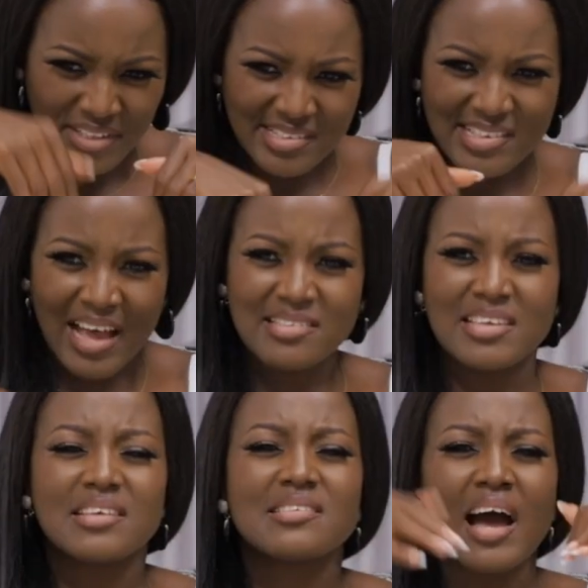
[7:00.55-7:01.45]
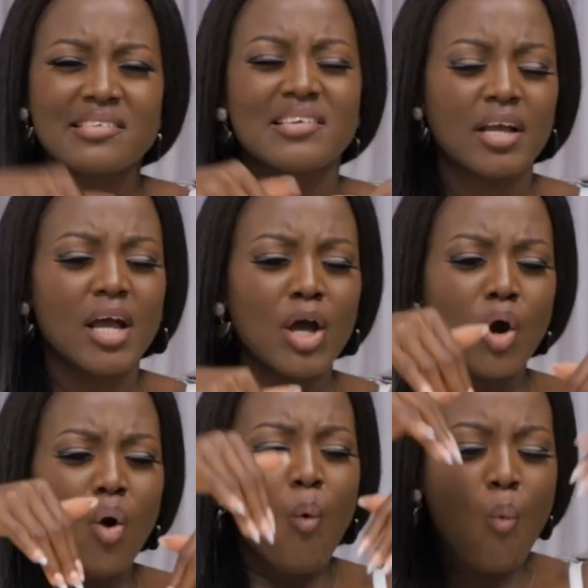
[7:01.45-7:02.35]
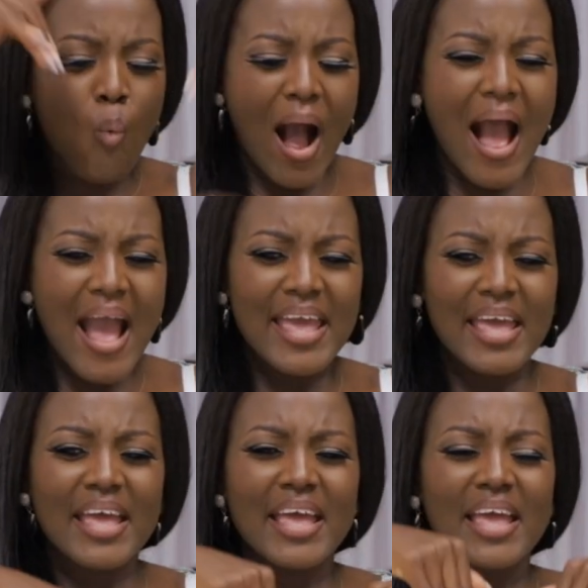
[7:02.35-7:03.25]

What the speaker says: what it's asking. It's asking, why?